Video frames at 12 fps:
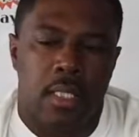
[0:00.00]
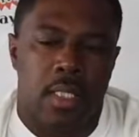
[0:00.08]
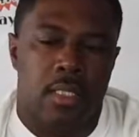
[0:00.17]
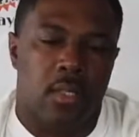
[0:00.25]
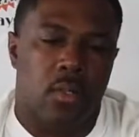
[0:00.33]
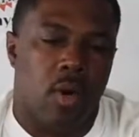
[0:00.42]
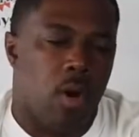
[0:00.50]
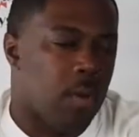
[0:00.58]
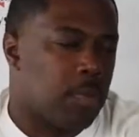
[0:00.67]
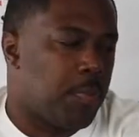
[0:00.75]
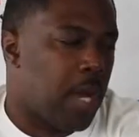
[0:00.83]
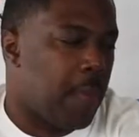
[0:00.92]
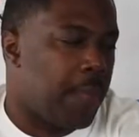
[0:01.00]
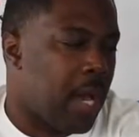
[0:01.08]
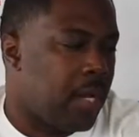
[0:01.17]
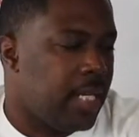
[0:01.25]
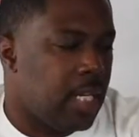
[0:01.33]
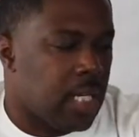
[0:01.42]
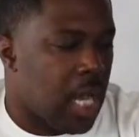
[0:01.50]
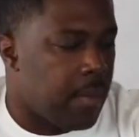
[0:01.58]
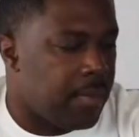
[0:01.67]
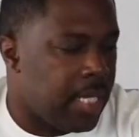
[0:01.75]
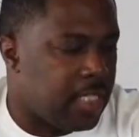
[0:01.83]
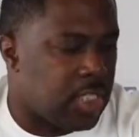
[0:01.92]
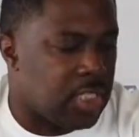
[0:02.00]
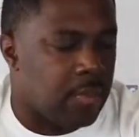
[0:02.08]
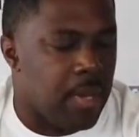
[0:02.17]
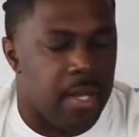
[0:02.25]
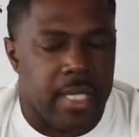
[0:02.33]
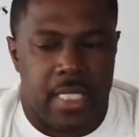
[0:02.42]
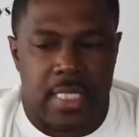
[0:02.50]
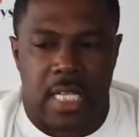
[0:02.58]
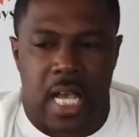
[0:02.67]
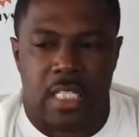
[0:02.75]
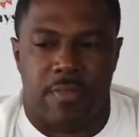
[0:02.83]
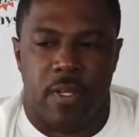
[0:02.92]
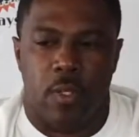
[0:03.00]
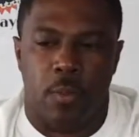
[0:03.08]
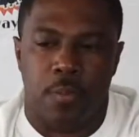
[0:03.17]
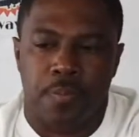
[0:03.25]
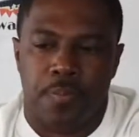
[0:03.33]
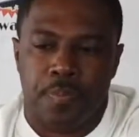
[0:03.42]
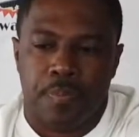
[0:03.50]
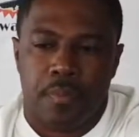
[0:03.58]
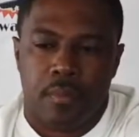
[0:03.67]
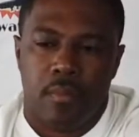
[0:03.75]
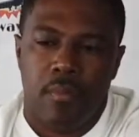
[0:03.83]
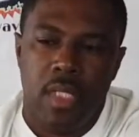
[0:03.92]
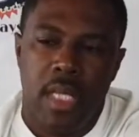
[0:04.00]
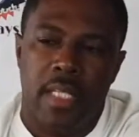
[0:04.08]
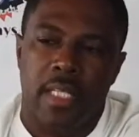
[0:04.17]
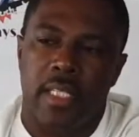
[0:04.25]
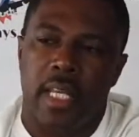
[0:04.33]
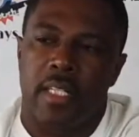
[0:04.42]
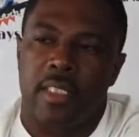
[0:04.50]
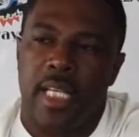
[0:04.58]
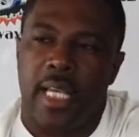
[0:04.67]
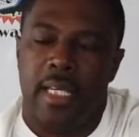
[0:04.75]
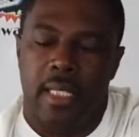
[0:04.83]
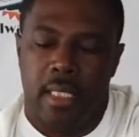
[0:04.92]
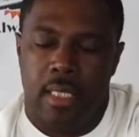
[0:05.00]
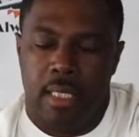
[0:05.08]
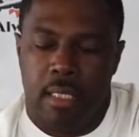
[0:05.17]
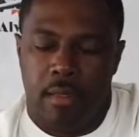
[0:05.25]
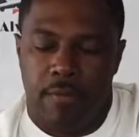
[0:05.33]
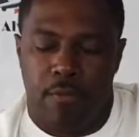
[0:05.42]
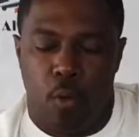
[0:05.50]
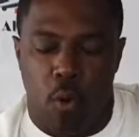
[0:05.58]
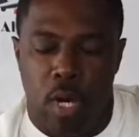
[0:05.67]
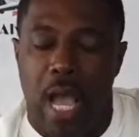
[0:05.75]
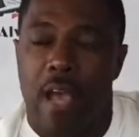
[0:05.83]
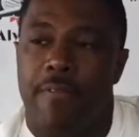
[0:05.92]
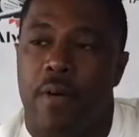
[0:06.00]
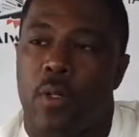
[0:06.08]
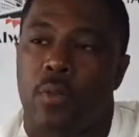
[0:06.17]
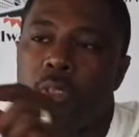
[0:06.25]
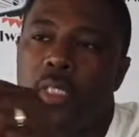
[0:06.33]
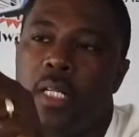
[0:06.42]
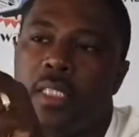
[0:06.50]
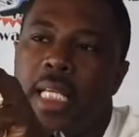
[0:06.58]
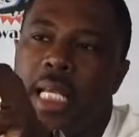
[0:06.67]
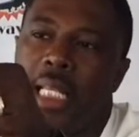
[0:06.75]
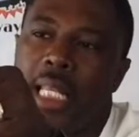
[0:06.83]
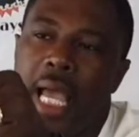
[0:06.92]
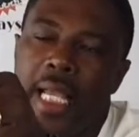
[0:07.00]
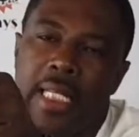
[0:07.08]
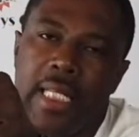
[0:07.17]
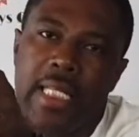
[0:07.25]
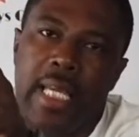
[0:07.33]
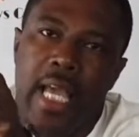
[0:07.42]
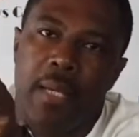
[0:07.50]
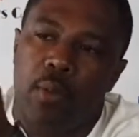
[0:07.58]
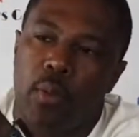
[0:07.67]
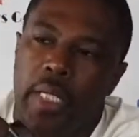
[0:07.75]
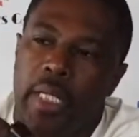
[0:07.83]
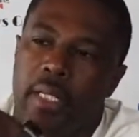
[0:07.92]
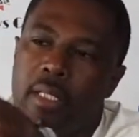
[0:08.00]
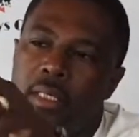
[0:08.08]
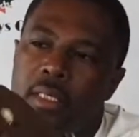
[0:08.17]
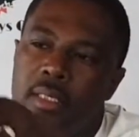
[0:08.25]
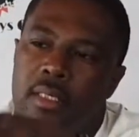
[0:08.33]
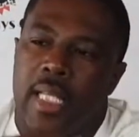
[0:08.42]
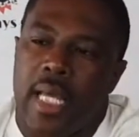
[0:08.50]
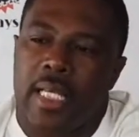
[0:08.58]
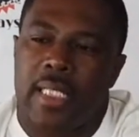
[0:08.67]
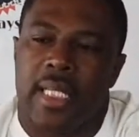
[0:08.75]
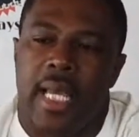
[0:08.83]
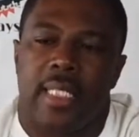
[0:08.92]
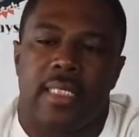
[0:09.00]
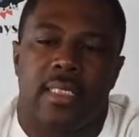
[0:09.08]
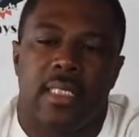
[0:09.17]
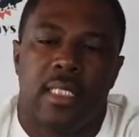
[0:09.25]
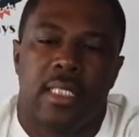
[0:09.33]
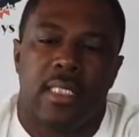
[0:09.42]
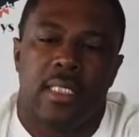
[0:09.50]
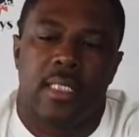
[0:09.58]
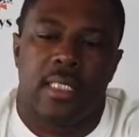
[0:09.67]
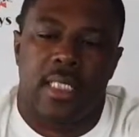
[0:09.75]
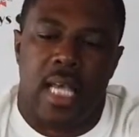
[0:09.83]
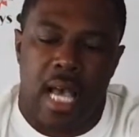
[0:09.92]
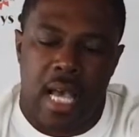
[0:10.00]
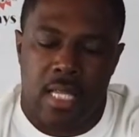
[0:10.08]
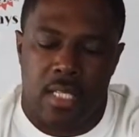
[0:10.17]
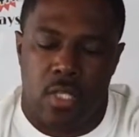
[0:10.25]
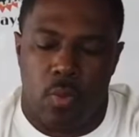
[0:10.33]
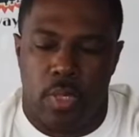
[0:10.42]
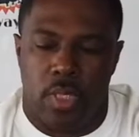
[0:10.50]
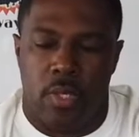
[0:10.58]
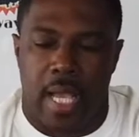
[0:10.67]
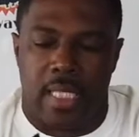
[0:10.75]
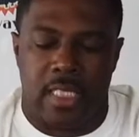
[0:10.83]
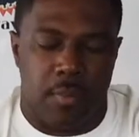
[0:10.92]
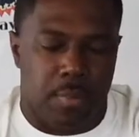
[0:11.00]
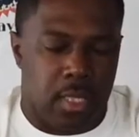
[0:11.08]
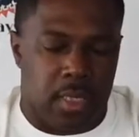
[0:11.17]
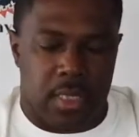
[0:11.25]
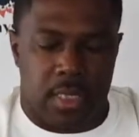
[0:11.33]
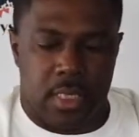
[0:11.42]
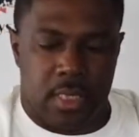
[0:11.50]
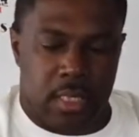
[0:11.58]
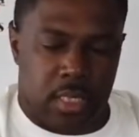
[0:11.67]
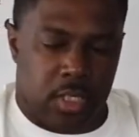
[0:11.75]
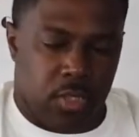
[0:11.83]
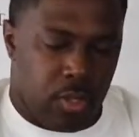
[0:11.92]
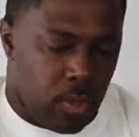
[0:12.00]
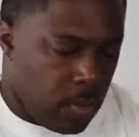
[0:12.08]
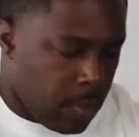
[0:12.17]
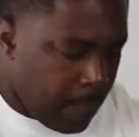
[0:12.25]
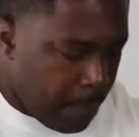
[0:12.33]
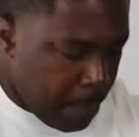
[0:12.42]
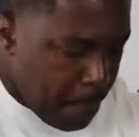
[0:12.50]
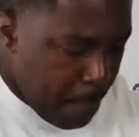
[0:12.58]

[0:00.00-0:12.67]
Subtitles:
These little arms pop out, and they accommodate just about any size phone. And then for iPhones, there's a lightning cable here that connects to the side. So when you actually plug this into the controller,